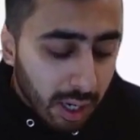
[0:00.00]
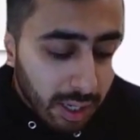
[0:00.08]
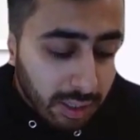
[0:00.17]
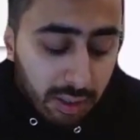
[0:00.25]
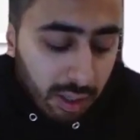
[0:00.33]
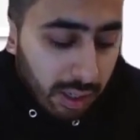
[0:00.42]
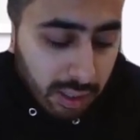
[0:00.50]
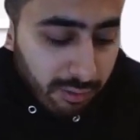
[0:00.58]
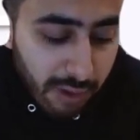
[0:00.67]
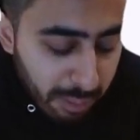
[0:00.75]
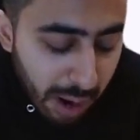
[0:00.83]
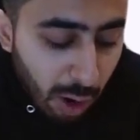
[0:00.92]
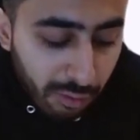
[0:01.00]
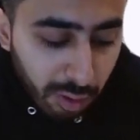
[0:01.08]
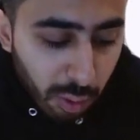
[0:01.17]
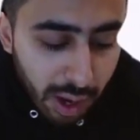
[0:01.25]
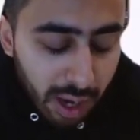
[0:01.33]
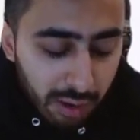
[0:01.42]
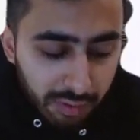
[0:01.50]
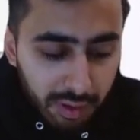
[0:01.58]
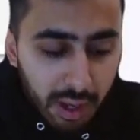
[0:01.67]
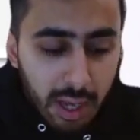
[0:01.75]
is a powerful way of